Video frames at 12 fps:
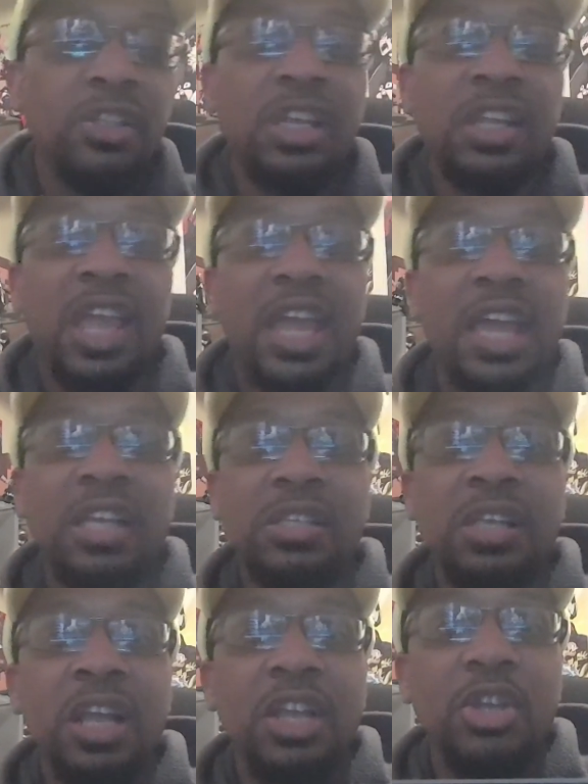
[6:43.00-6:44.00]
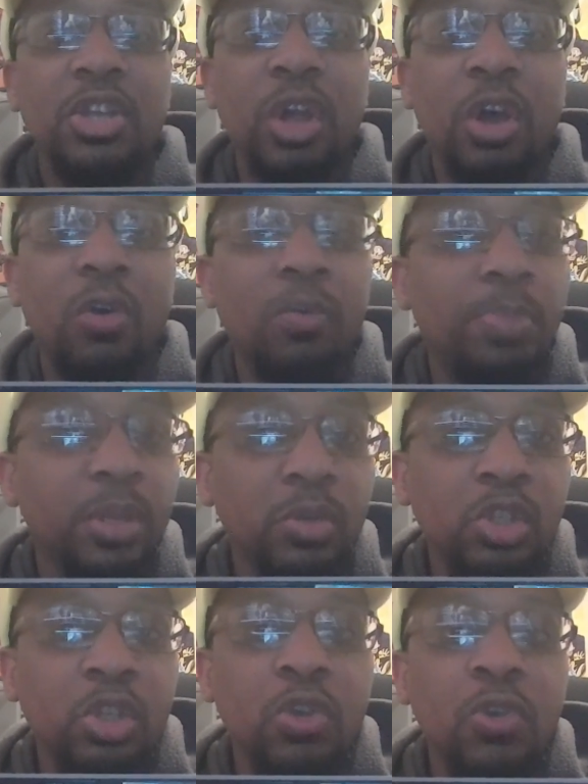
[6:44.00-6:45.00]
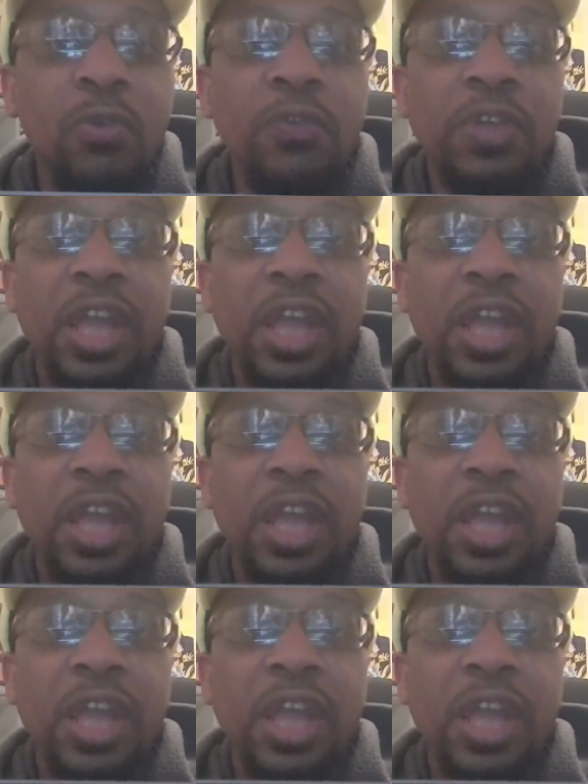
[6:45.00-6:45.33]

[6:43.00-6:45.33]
that has, Bluetooth.